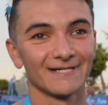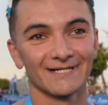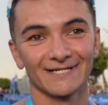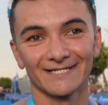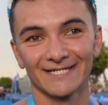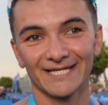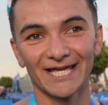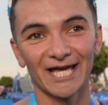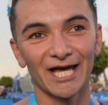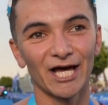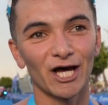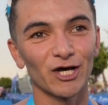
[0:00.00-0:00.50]

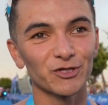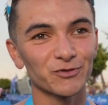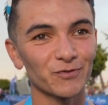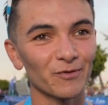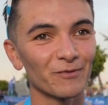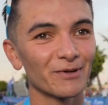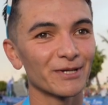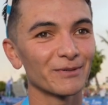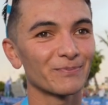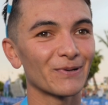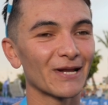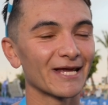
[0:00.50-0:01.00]
Yeah, I was
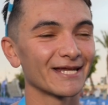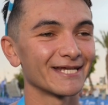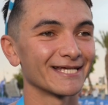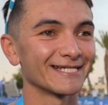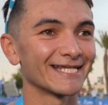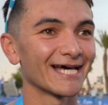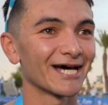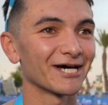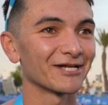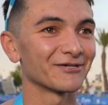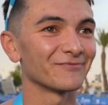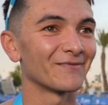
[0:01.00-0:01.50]
probably playing it
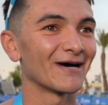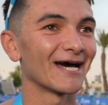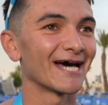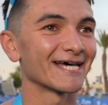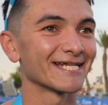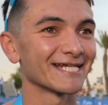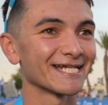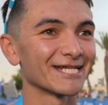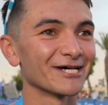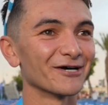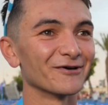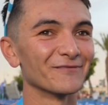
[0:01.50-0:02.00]
down in my head
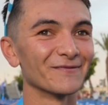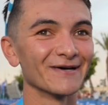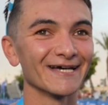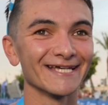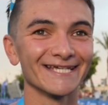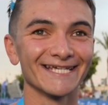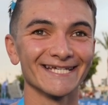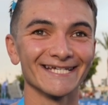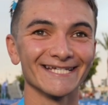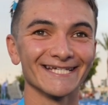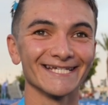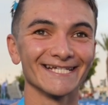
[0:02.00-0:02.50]
a little
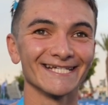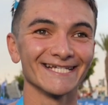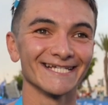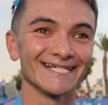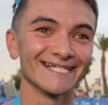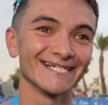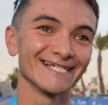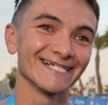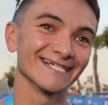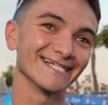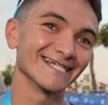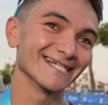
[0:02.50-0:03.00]
bit.
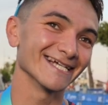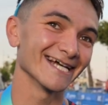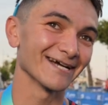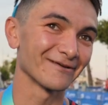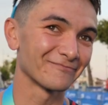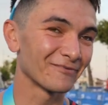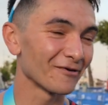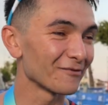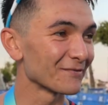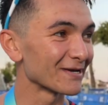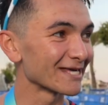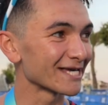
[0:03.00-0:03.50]
Yeah,
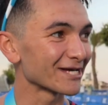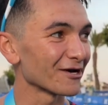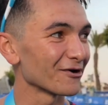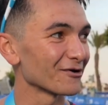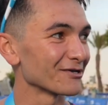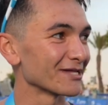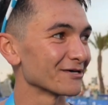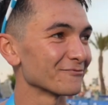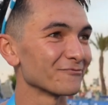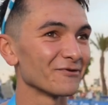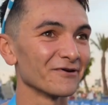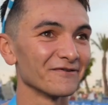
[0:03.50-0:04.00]
probably
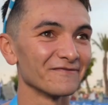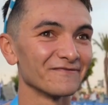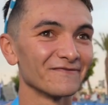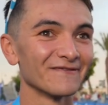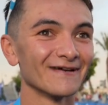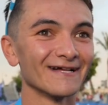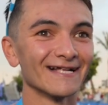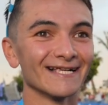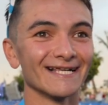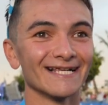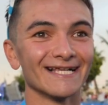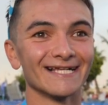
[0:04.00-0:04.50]
going in with,
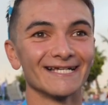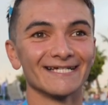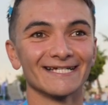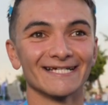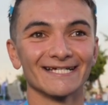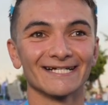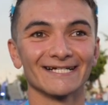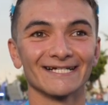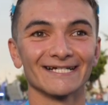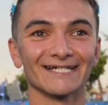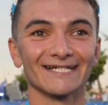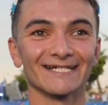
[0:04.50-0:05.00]

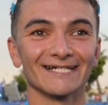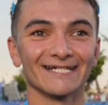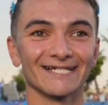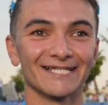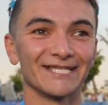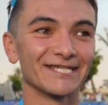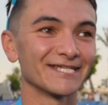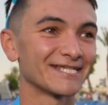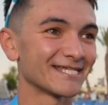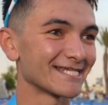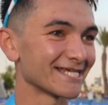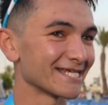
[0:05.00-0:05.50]

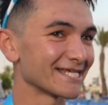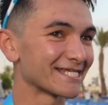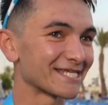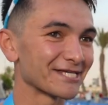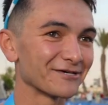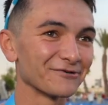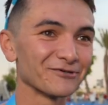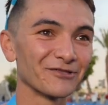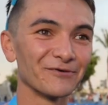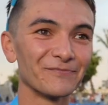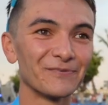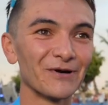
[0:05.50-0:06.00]
you see
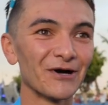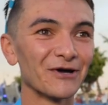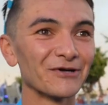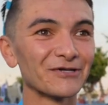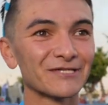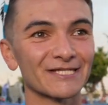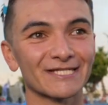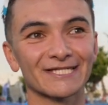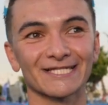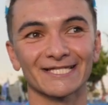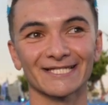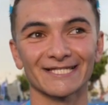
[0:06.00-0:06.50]
all the
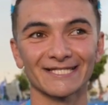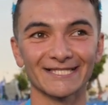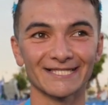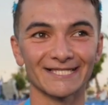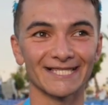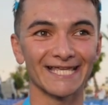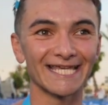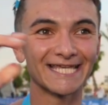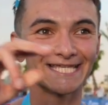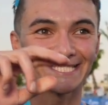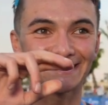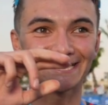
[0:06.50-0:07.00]
posts,
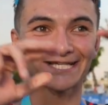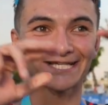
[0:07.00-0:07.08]
these